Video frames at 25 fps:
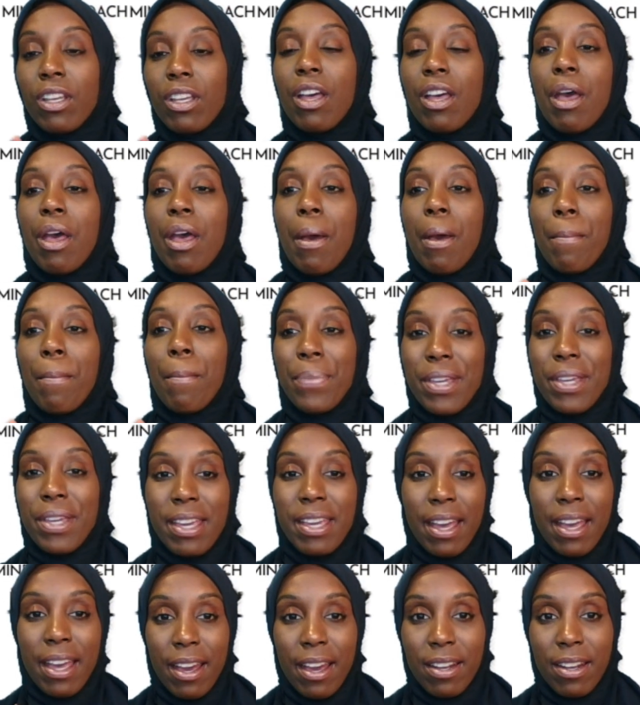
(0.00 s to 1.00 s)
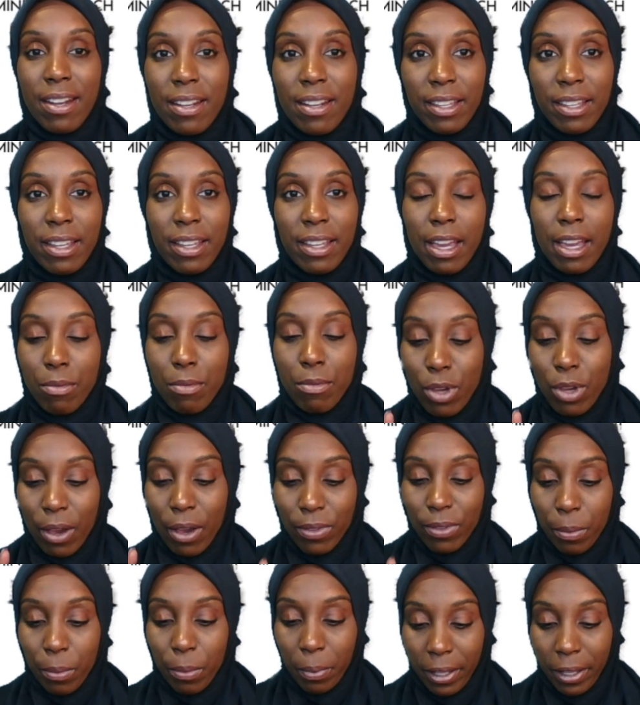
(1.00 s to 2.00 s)
be ahead of the game. You have to
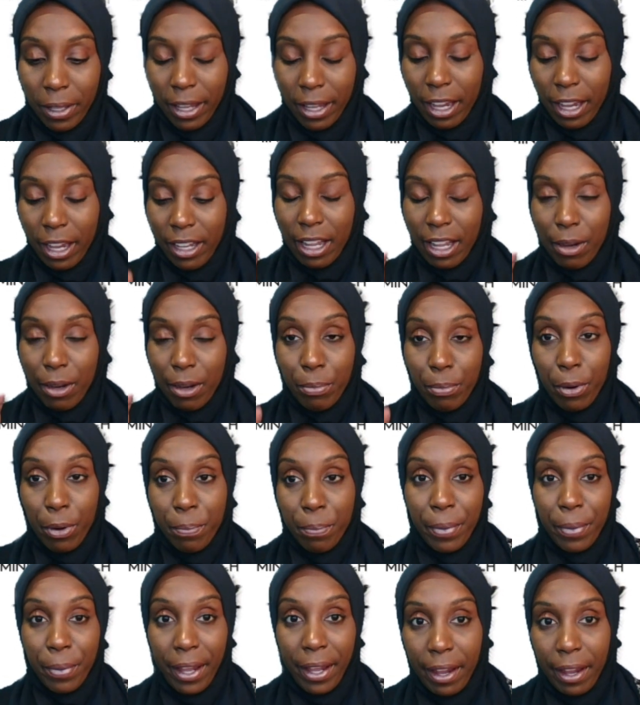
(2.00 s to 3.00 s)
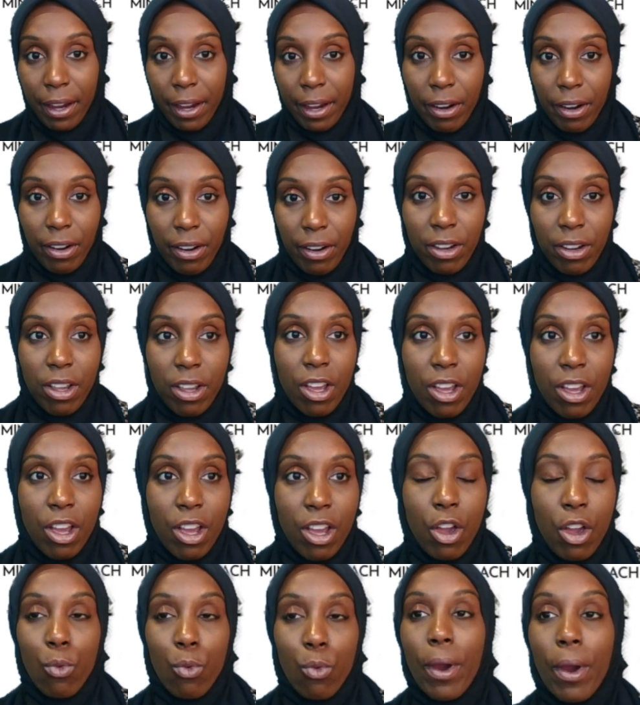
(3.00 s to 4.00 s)
plan and prepare.
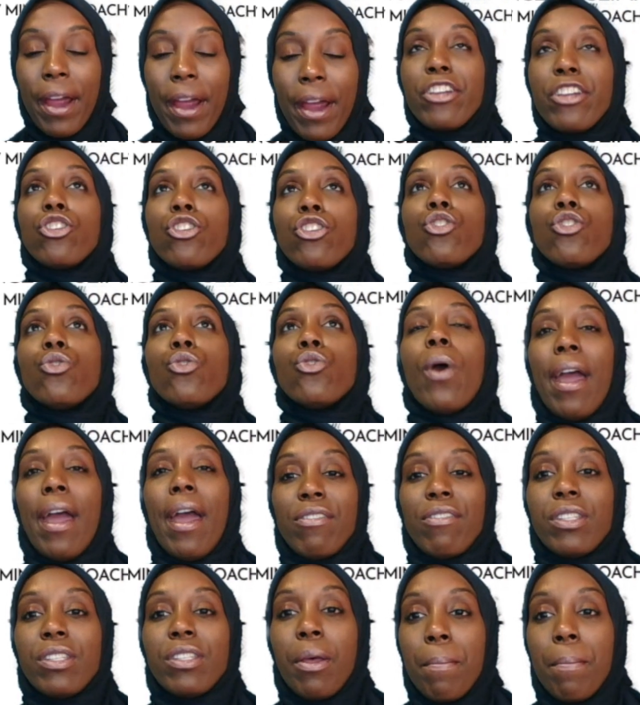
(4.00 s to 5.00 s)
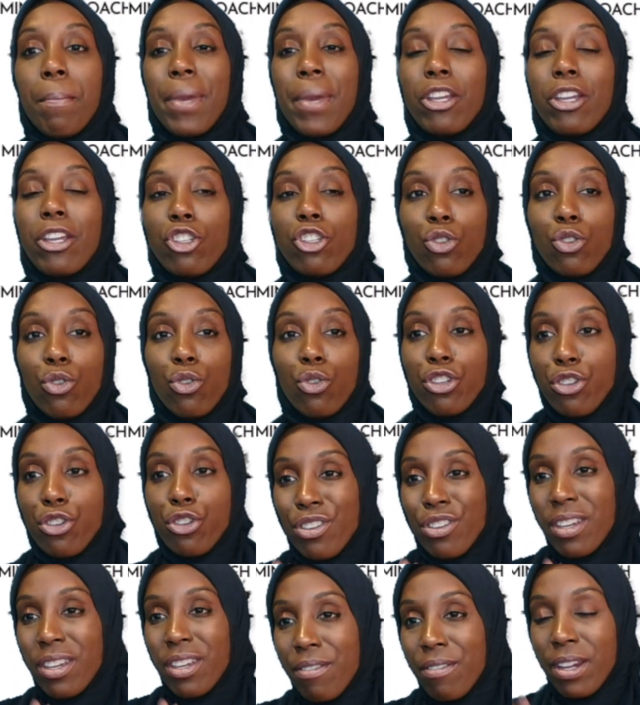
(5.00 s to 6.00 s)
Right, you have to make sure you're
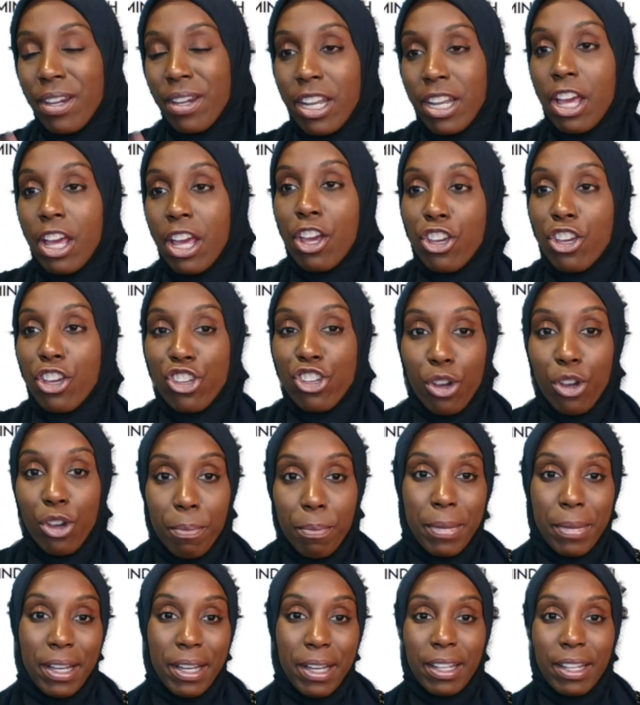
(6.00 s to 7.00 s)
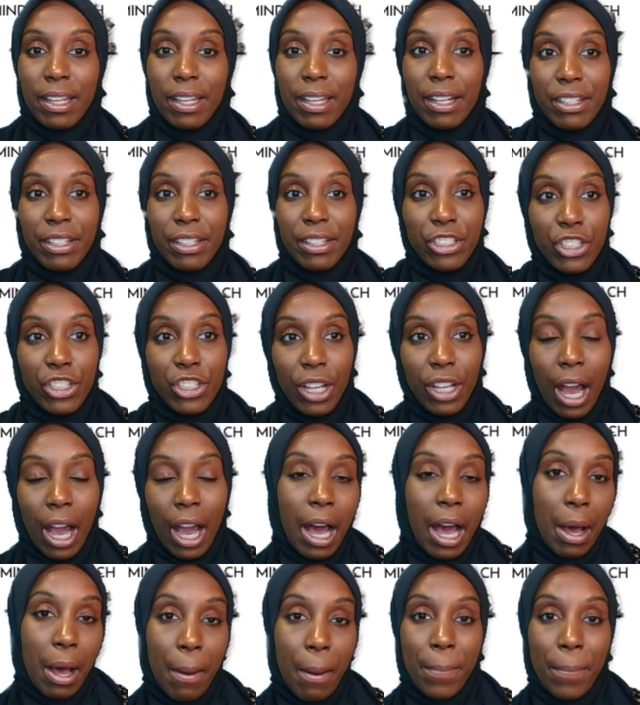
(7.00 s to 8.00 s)
giving your money a job.
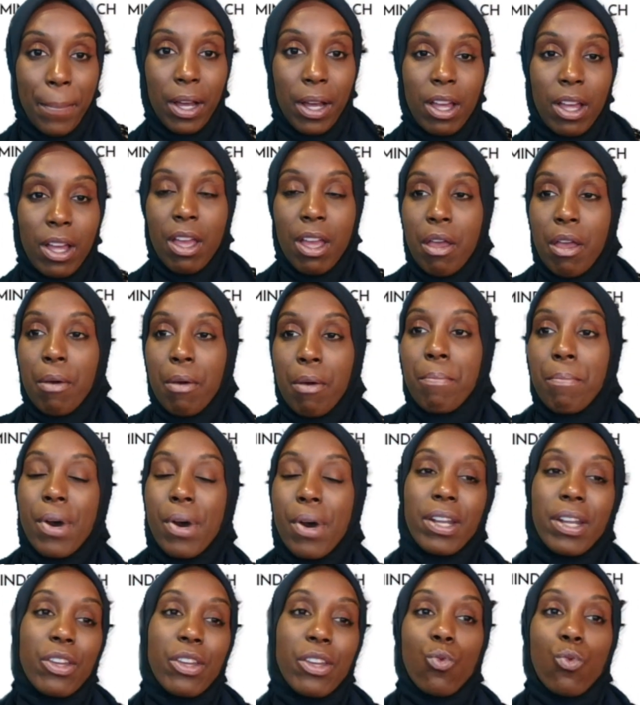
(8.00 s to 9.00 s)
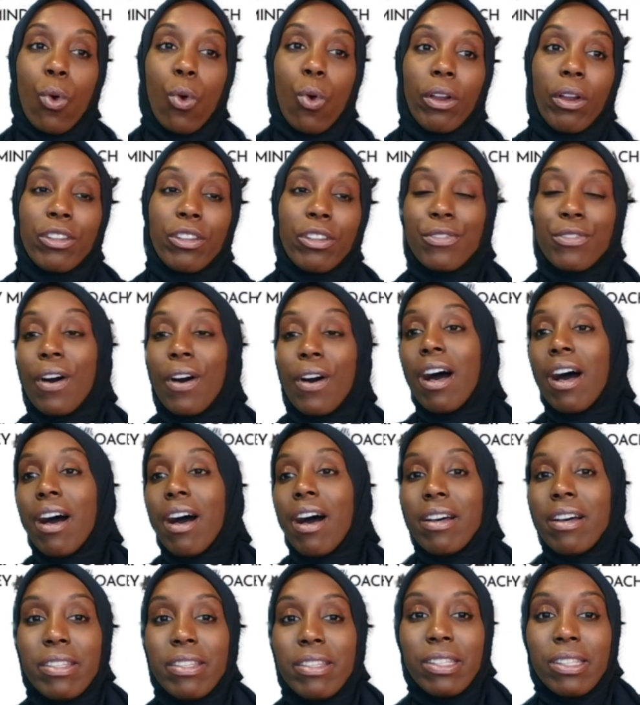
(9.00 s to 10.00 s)
Money works for
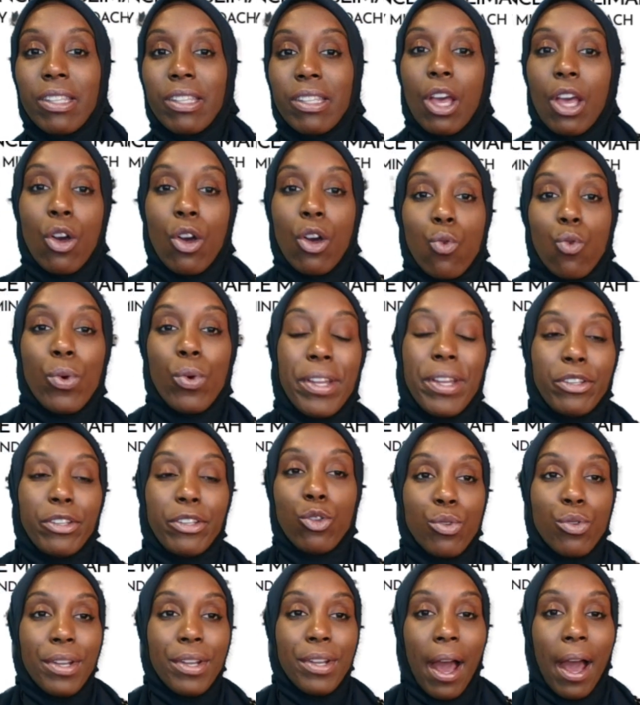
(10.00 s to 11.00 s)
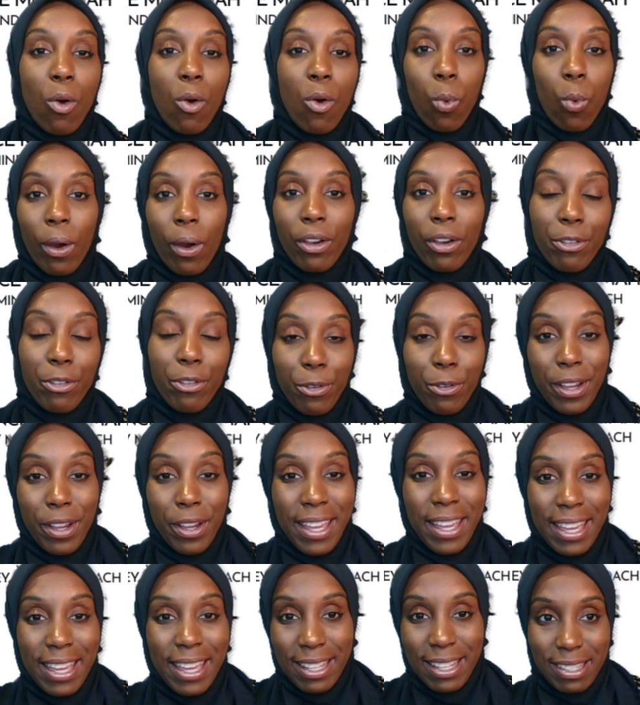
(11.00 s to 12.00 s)
us. We do not work for it.
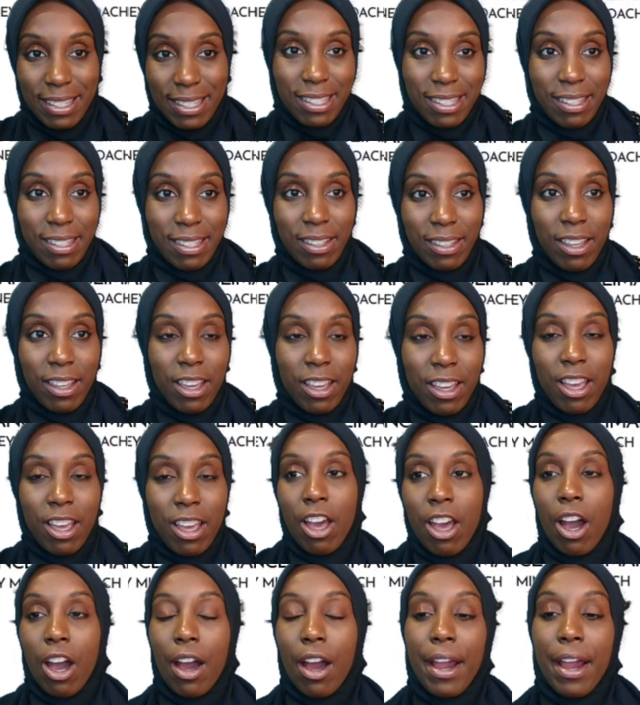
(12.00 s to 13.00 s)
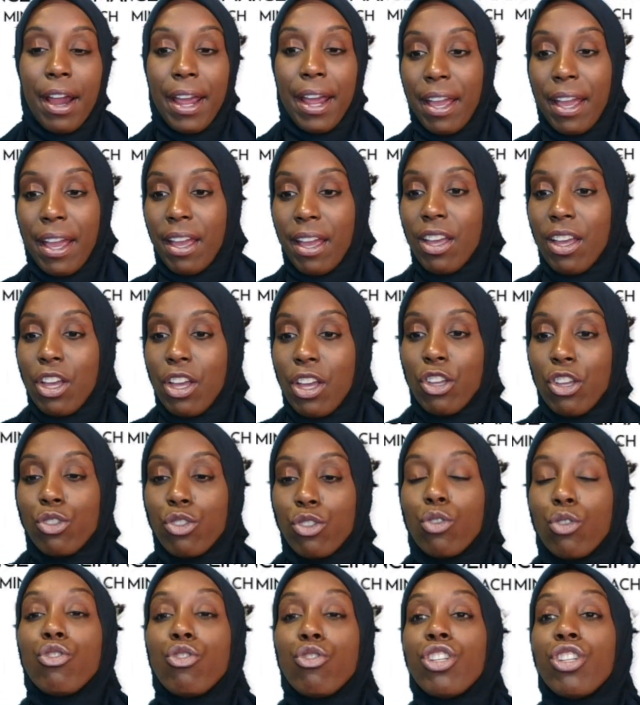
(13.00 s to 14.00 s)
All right. So you should
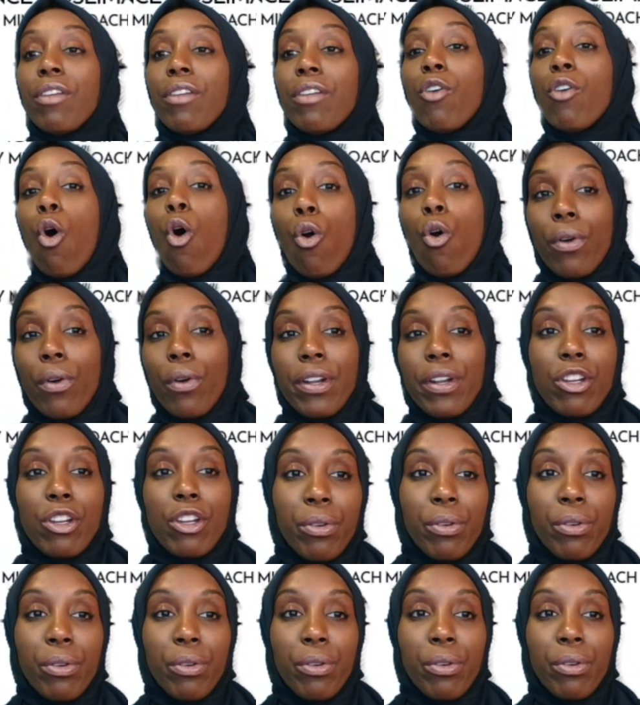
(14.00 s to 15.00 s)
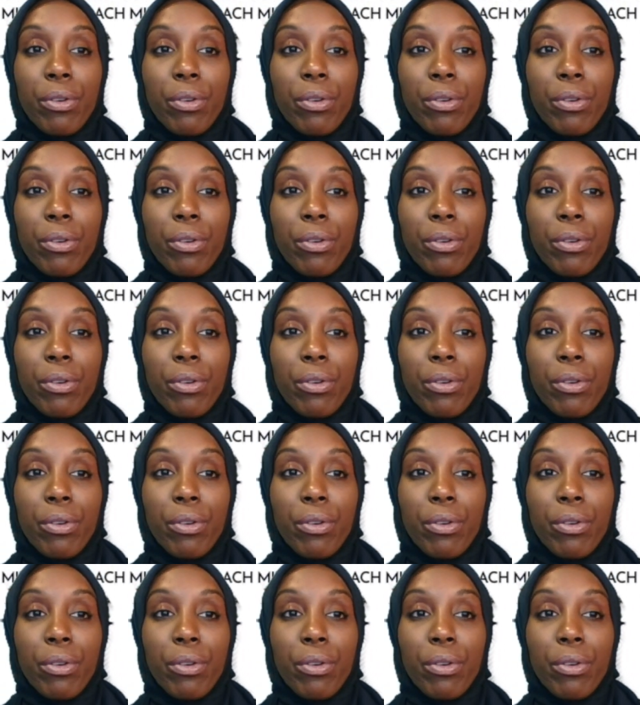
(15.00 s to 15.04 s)
have already created